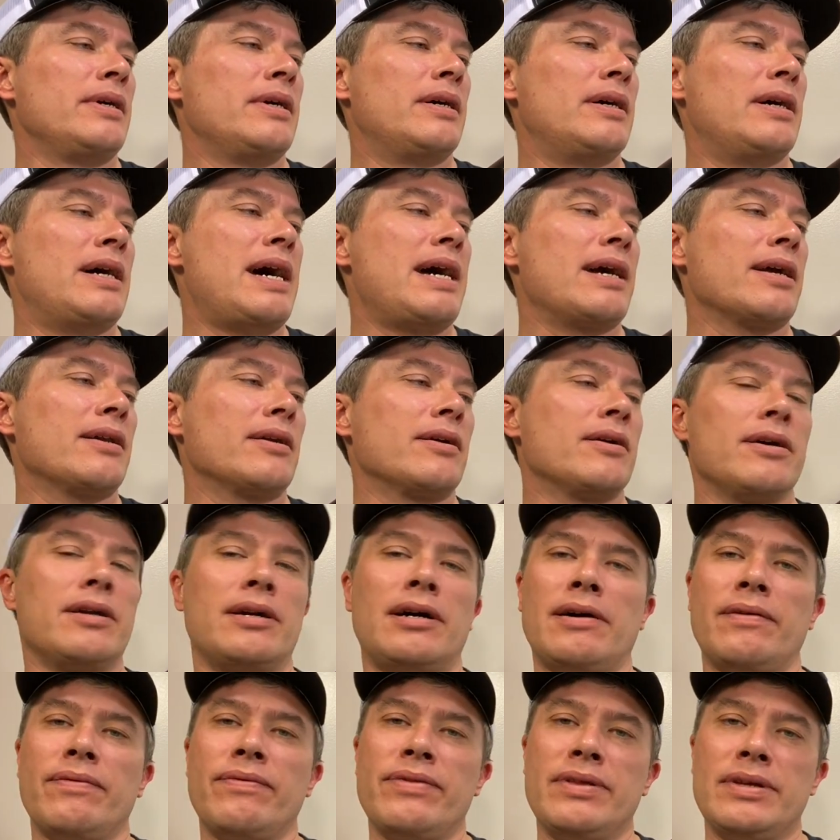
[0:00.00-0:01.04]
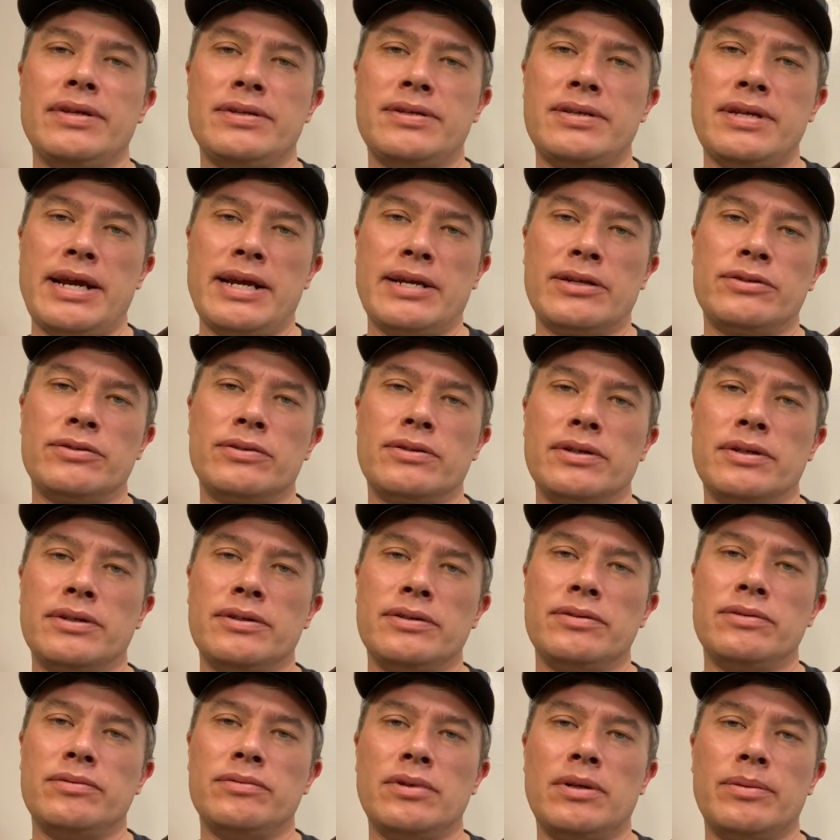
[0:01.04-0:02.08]
I could cut off this extra
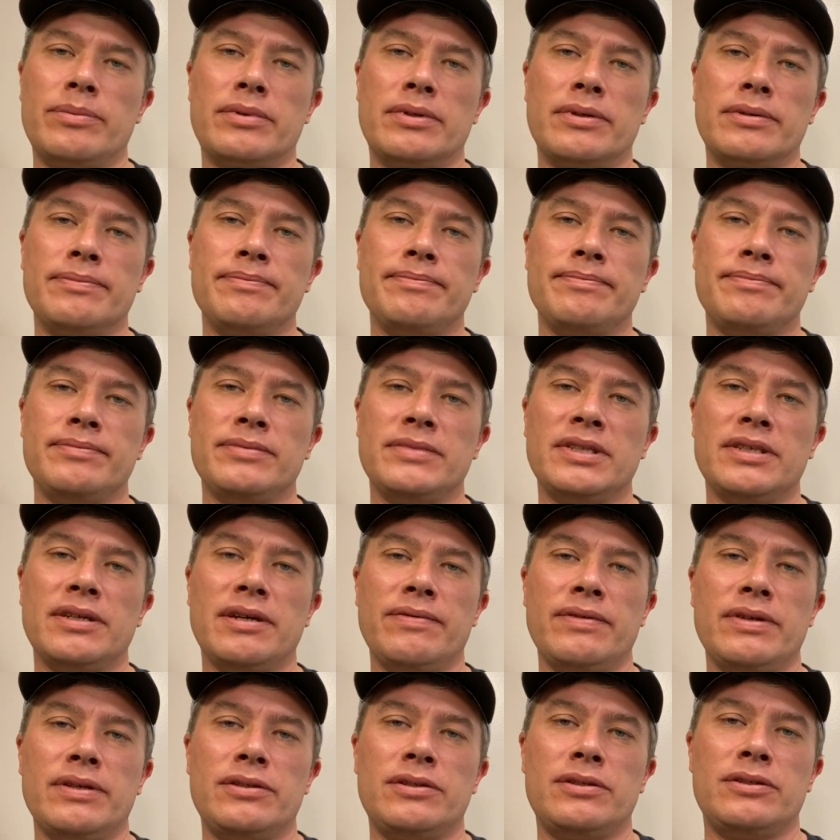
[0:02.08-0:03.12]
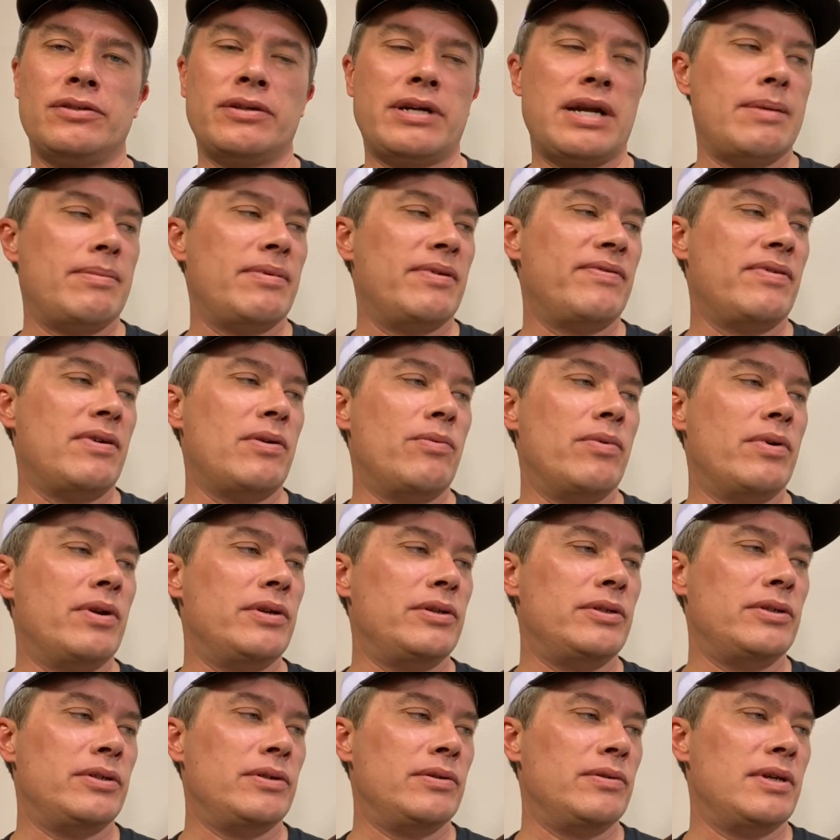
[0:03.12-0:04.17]
rubber of this strap if I
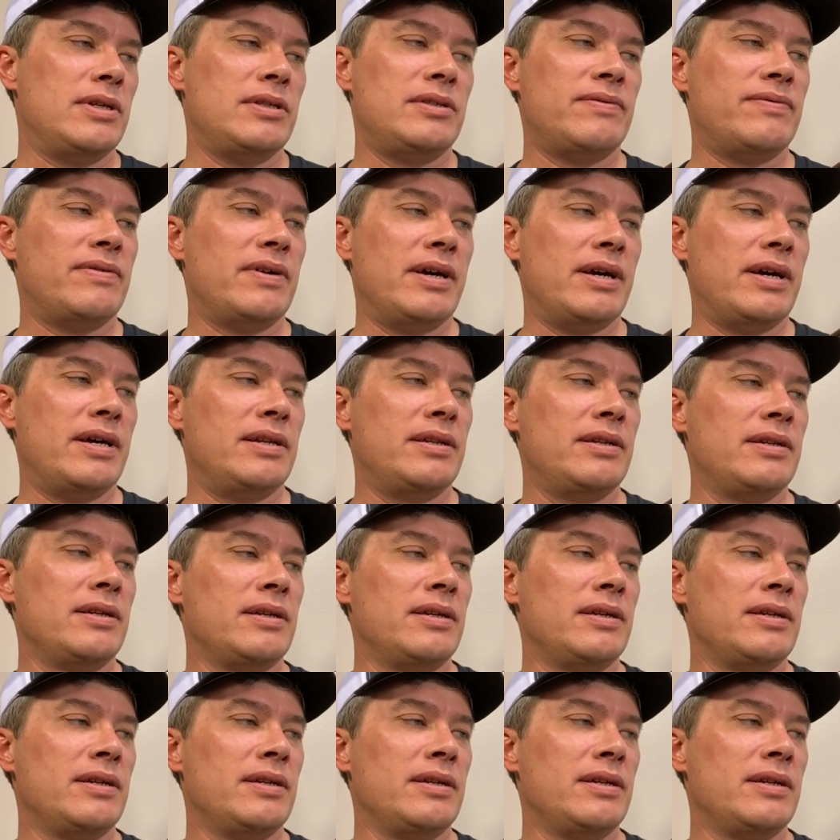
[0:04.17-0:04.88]
wanted to. That's fine,